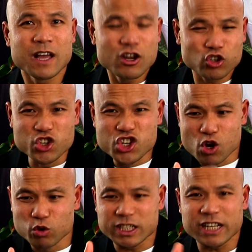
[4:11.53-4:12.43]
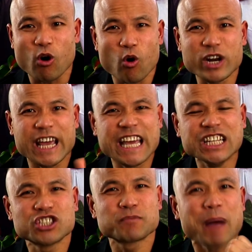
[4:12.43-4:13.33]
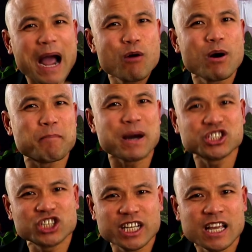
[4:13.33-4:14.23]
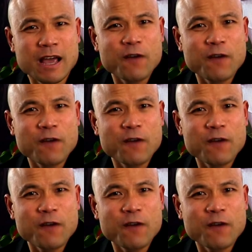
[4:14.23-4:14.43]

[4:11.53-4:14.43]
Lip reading: to using all the inch power punching,